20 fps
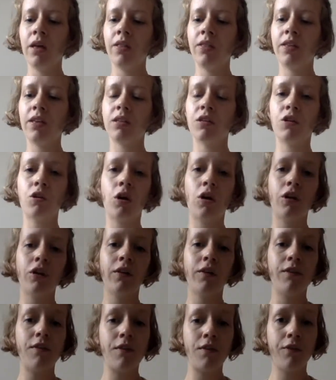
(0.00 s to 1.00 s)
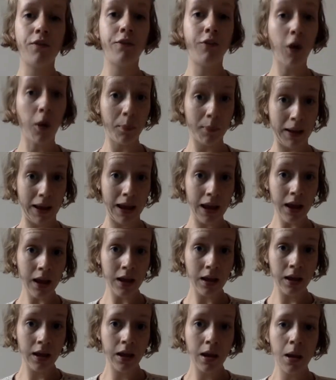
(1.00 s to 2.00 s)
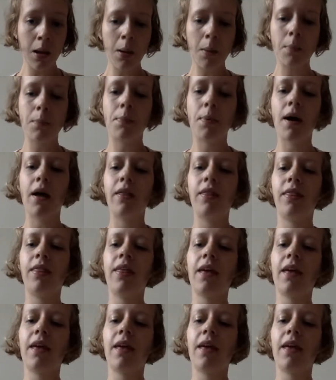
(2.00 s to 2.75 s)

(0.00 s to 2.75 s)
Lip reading: these are not floppy, but